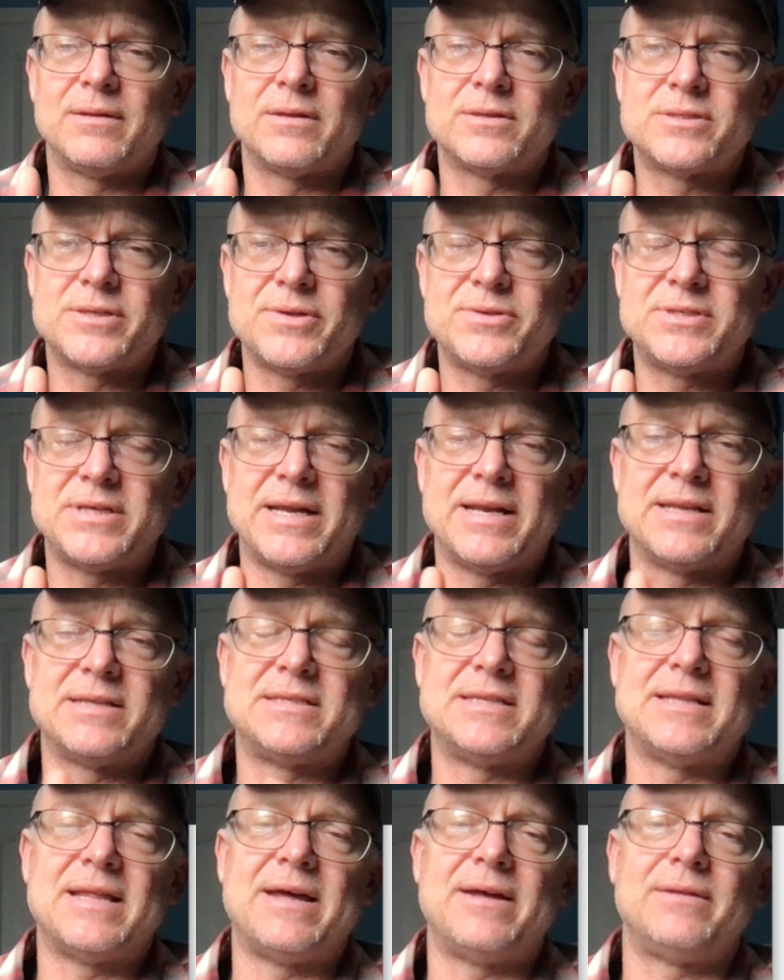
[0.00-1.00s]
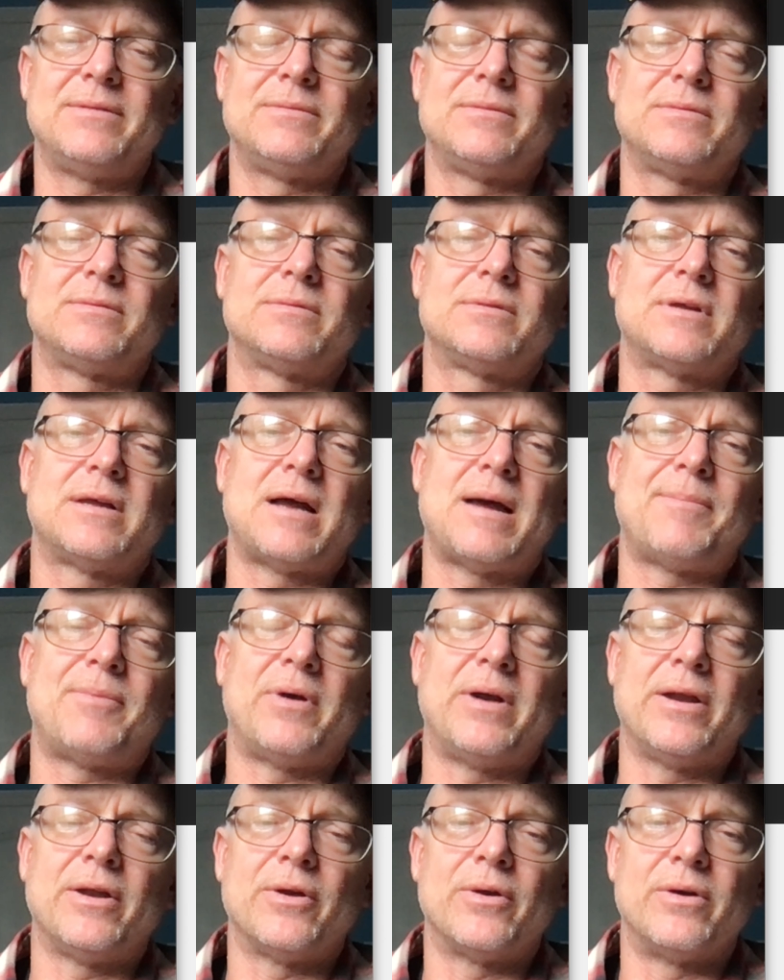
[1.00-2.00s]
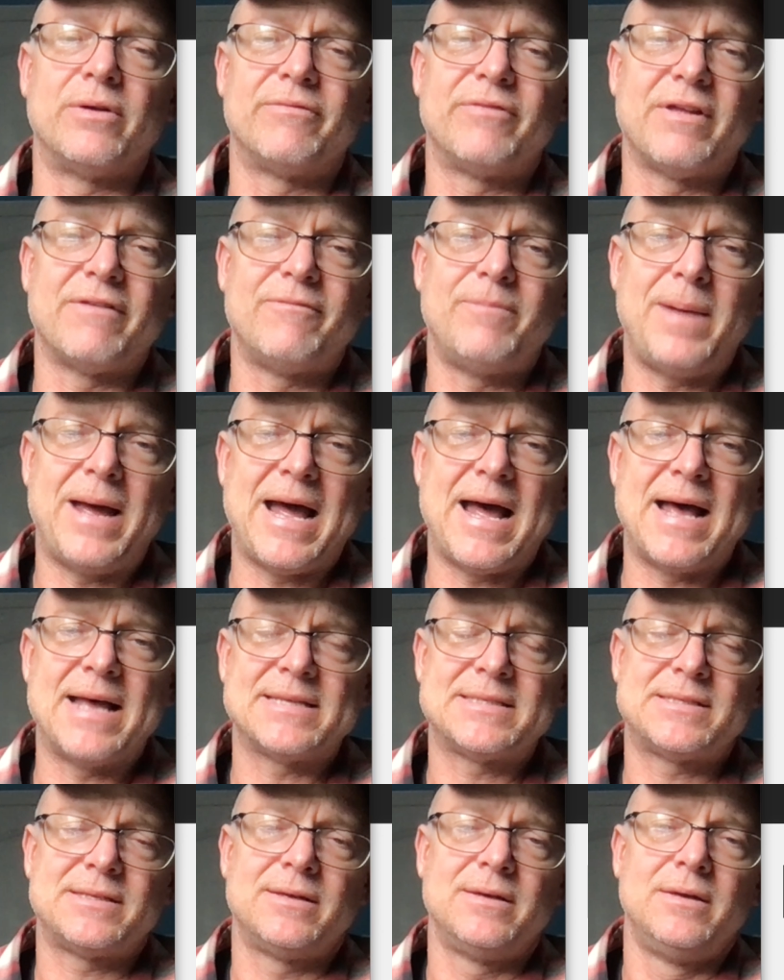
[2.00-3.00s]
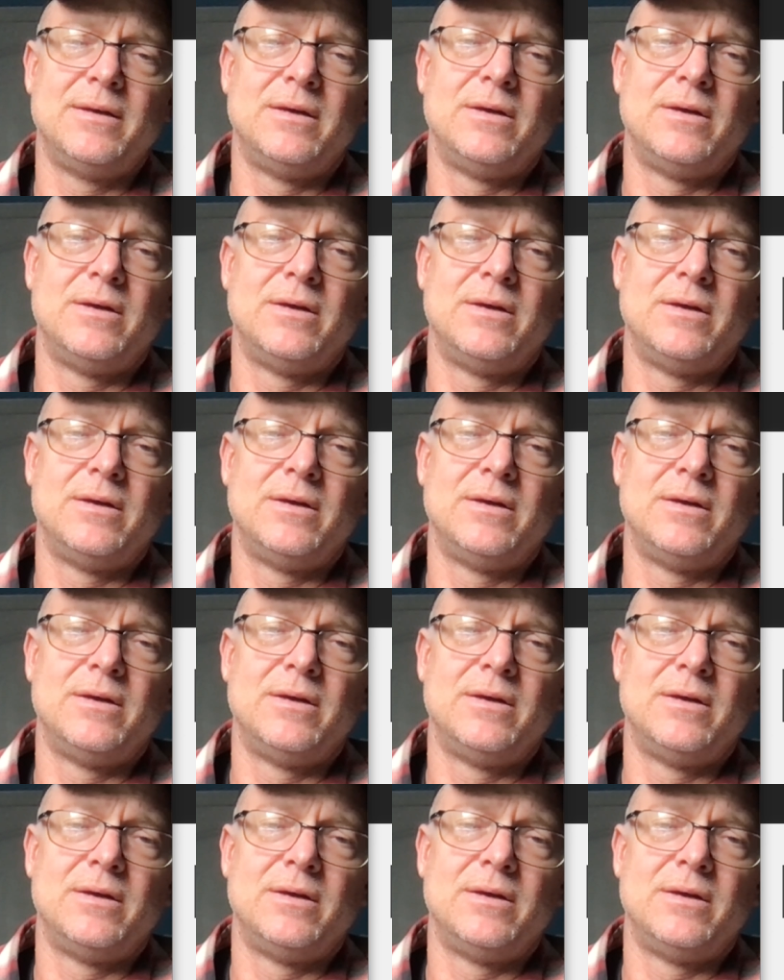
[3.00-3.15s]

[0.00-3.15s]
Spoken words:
associated to that copyright owner if they've passed,